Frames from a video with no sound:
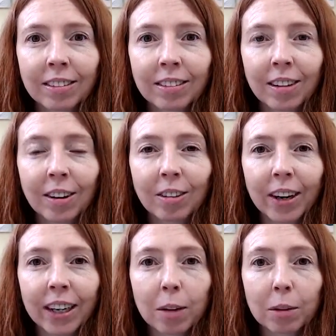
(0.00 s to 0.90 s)
All
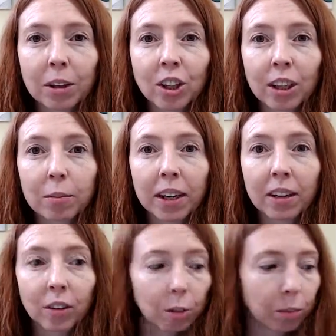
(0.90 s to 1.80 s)
right, I'm going to check on my
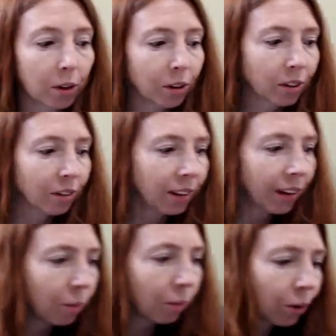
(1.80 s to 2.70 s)
other computer, see
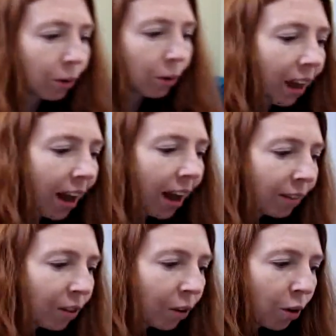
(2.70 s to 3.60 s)
that we're
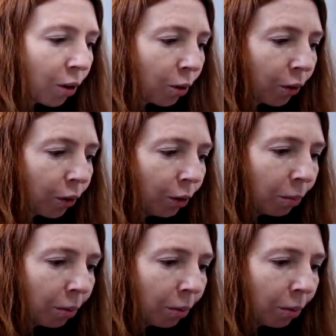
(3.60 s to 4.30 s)
live to the whole group